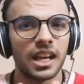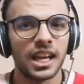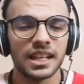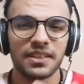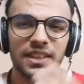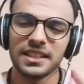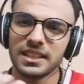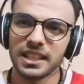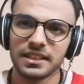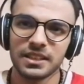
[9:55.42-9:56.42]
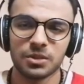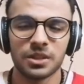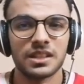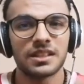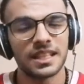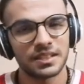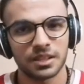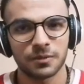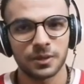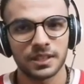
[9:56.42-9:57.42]
And things like this, or a
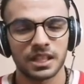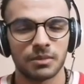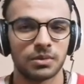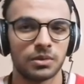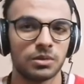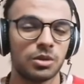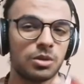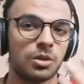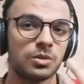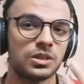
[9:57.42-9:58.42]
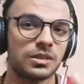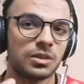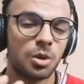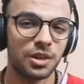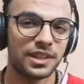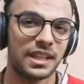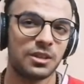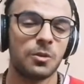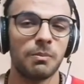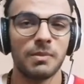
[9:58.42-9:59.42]
dessert, for example, you don't cook
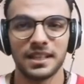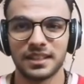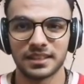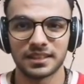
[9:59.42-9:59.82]
that, you make